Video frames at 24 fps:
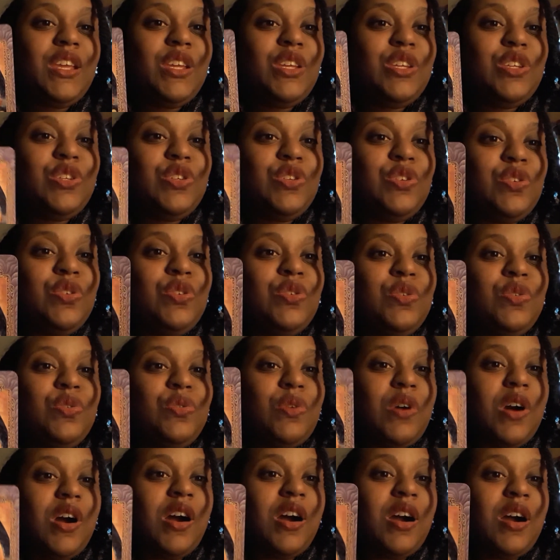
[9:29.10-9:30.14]

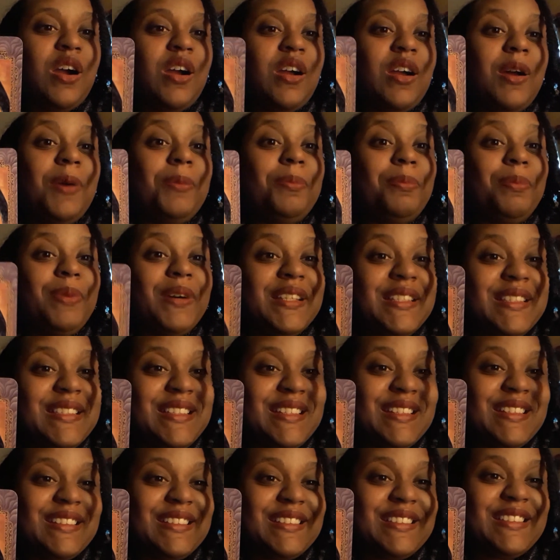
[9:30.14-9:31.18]
you are
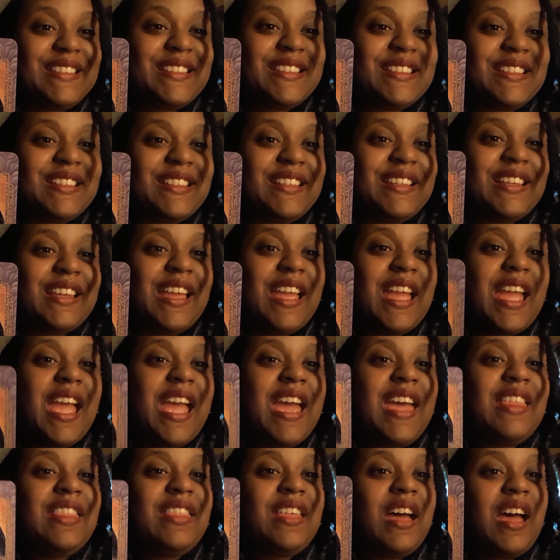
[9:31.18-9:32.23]
abundant
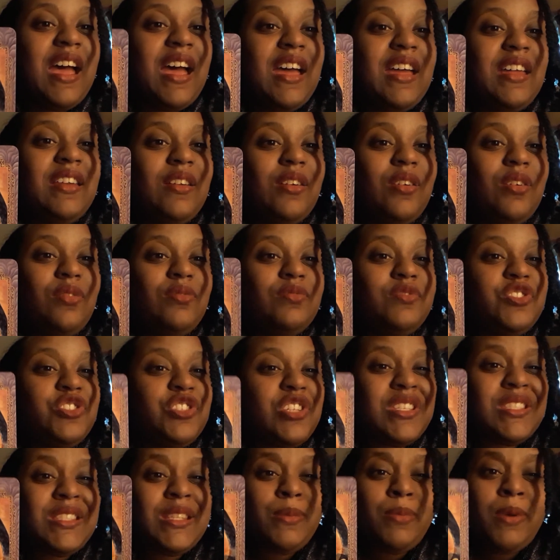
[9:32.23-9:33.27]
and that
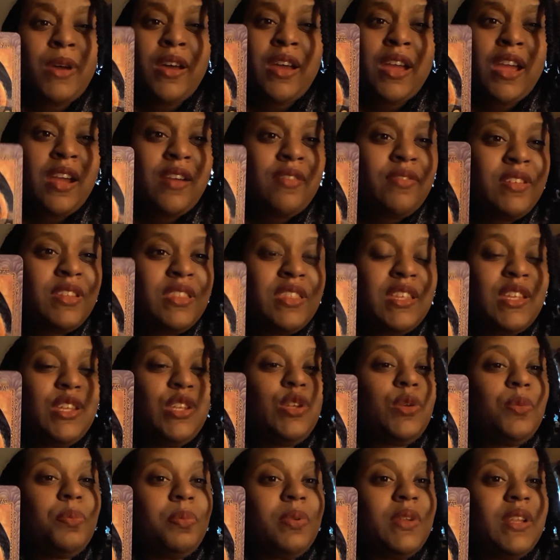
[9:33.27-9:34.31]
just about everything
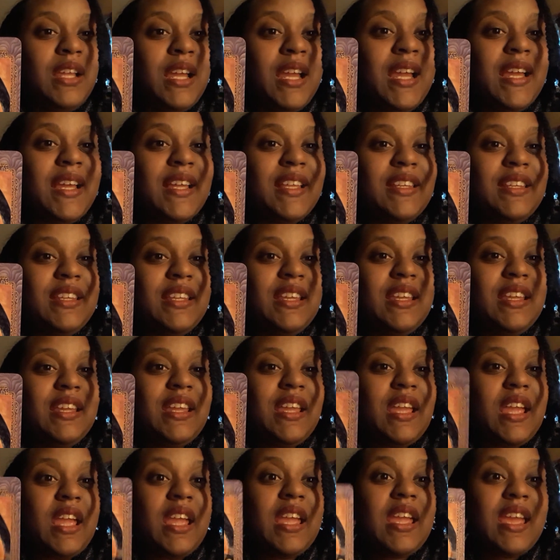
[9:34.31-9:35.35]
you plant
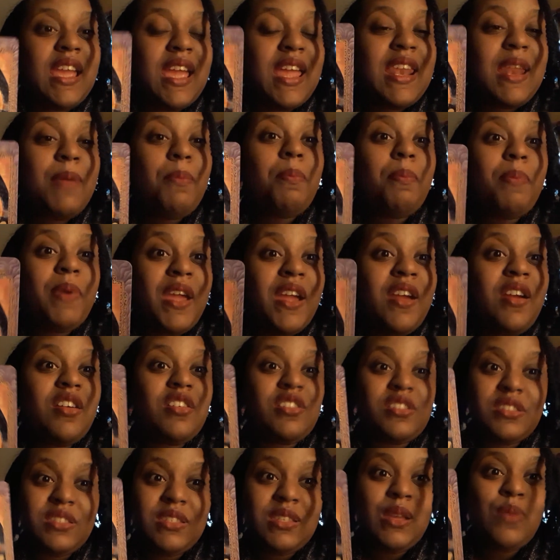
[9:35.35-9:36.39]
can bear
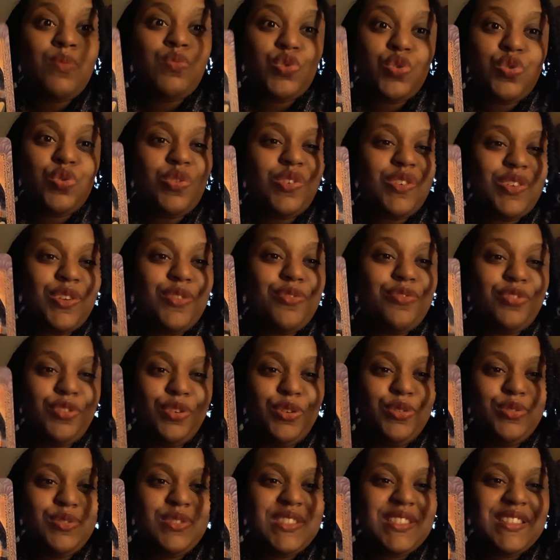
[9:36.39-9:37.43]
some sort of
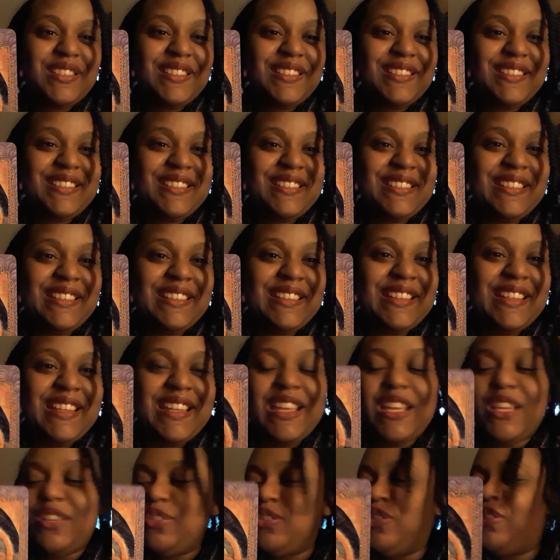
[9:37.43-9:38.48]
fruit.
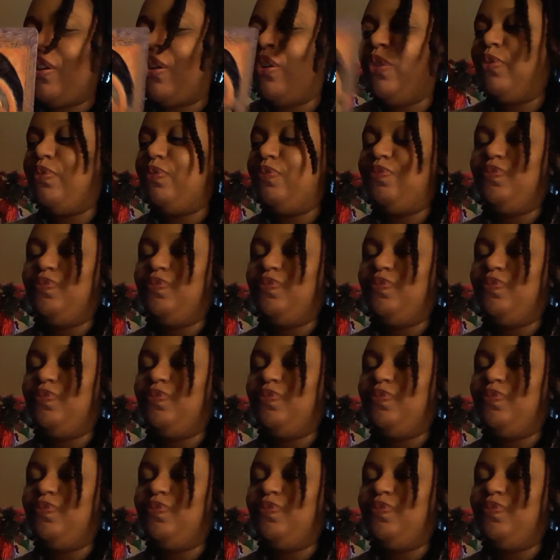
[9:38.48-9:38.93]
So